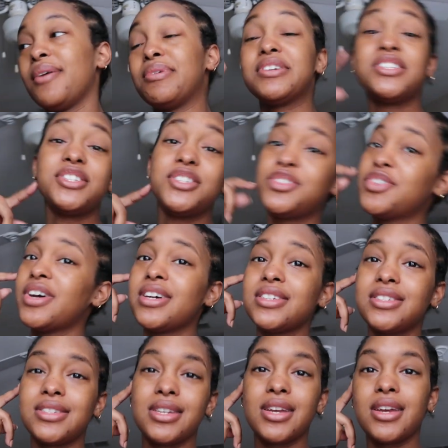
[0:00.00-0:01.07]
But she's
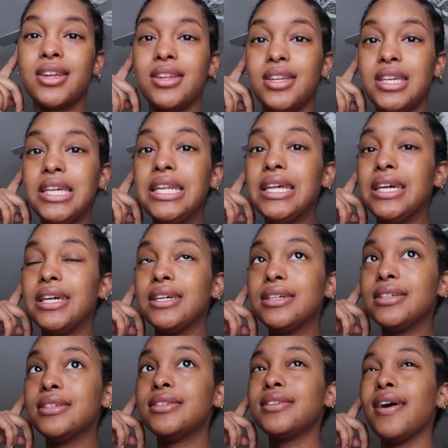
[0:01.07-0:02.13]
dressed and eating,
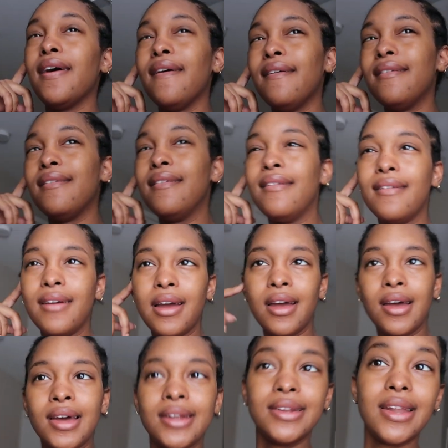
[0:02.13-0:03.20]
so
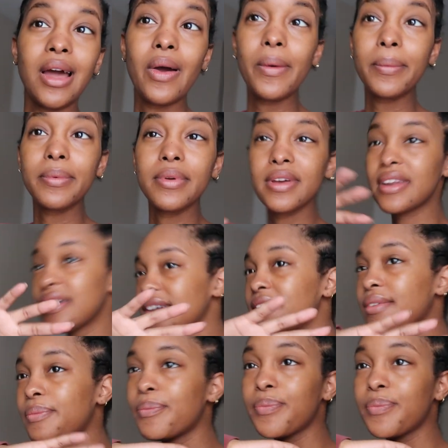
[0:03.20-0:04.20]
now I'm gonna,